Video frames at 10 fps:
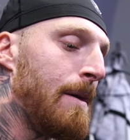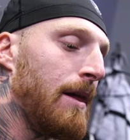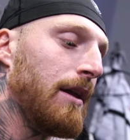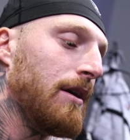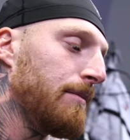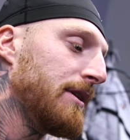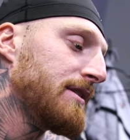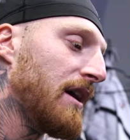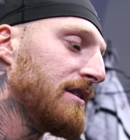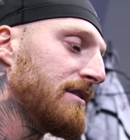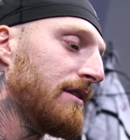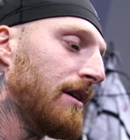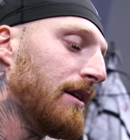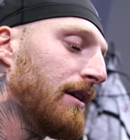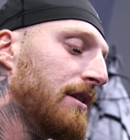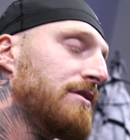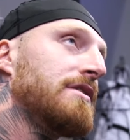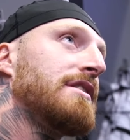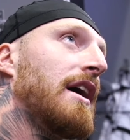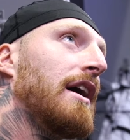And he just got his
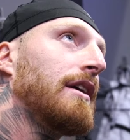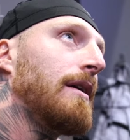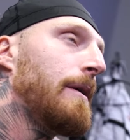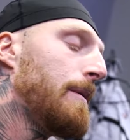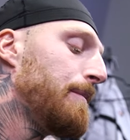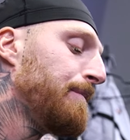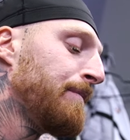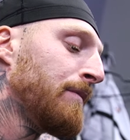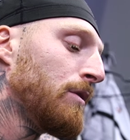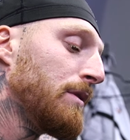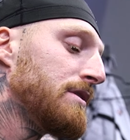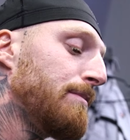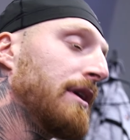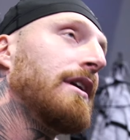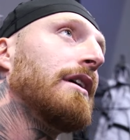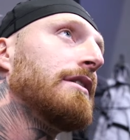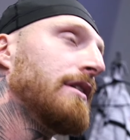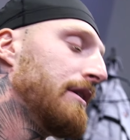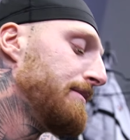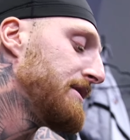100th sack, which is a big deal.
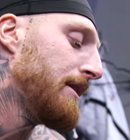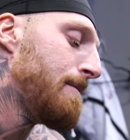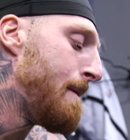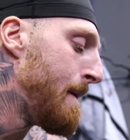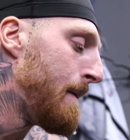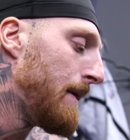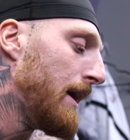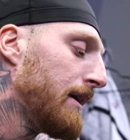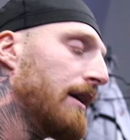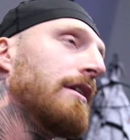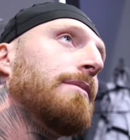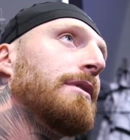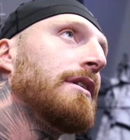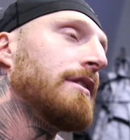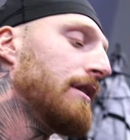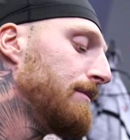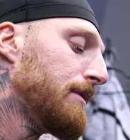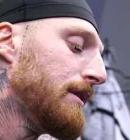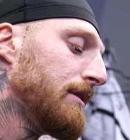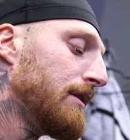So, yeah, got none but
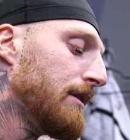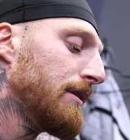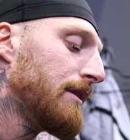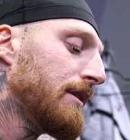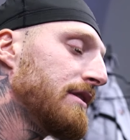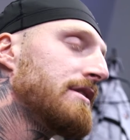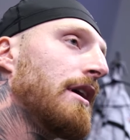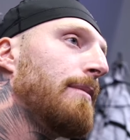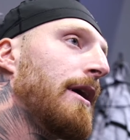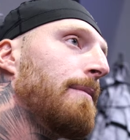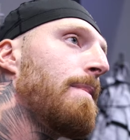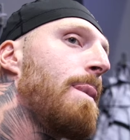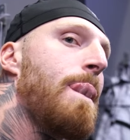you know, good things to say about him.